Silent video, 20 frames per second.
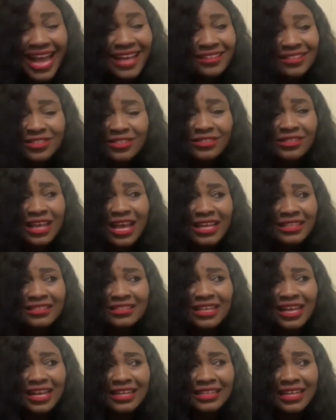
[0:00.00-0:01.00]

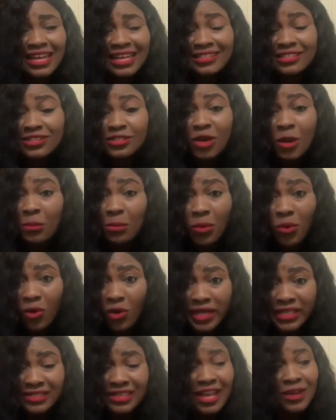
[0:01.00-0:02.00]
At some
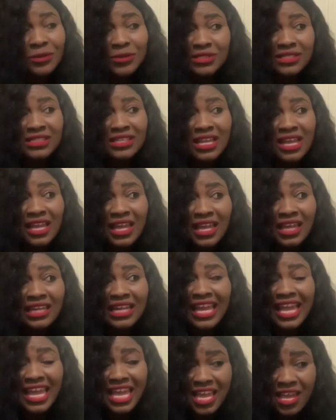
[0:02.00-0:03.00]
point, I was
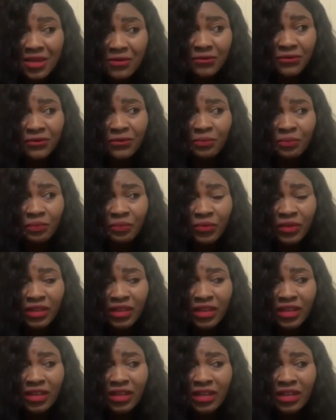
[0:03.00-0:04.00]
thinking if
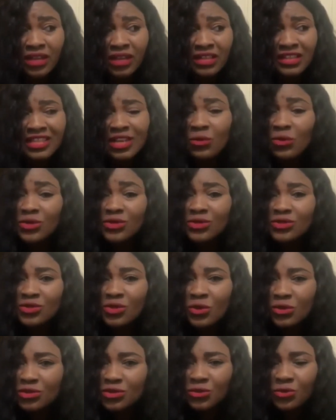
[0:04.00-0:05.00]
there was
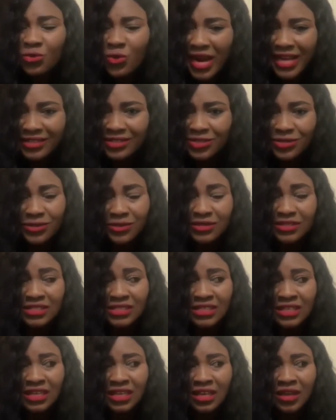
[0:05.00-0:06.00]
no
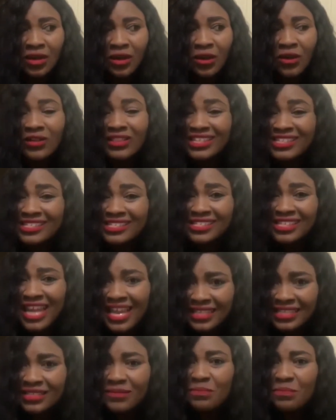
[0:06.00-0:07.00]
directors on the
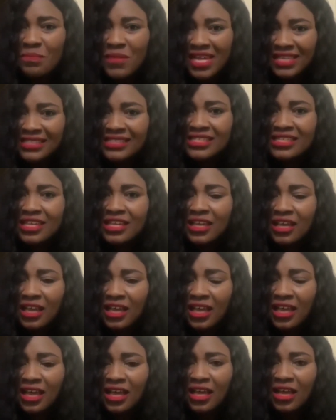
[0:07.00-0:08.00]
set Mercy
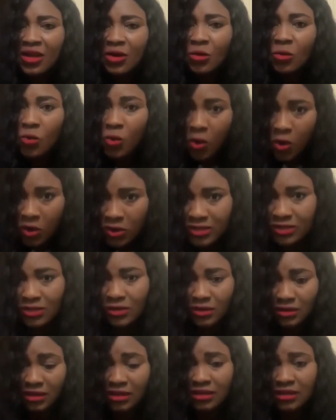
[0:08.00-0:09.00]
was
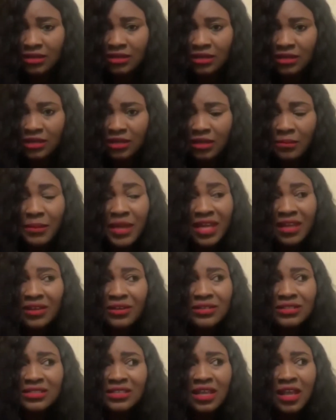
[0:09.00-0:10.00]
on,
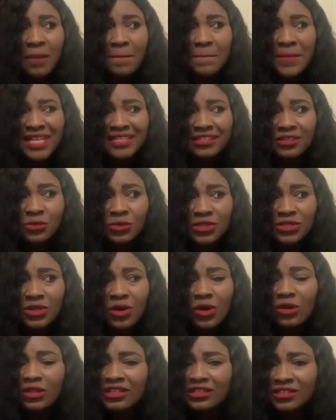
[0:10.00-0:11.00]
because Mercy was
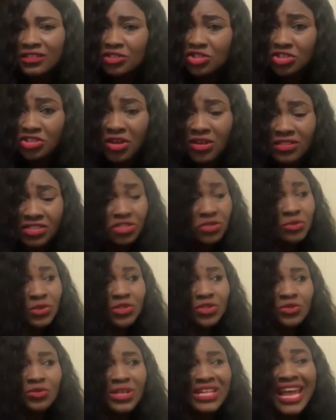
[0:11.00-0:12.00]
calling the shots. She
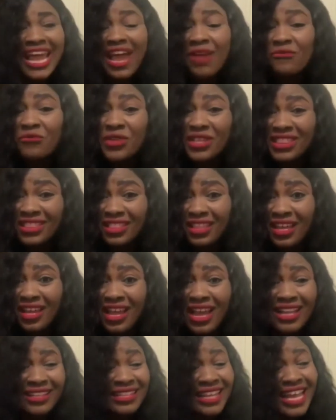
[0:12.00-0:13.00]
was doing
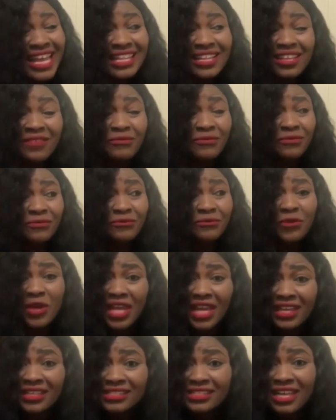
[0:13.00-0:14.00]
everything at any
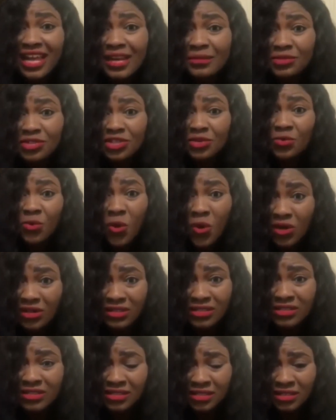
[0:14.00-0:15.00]
freaking time she
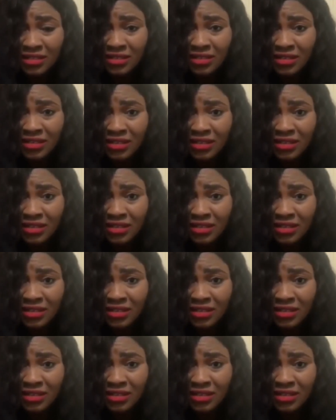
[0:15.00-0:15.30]
wants.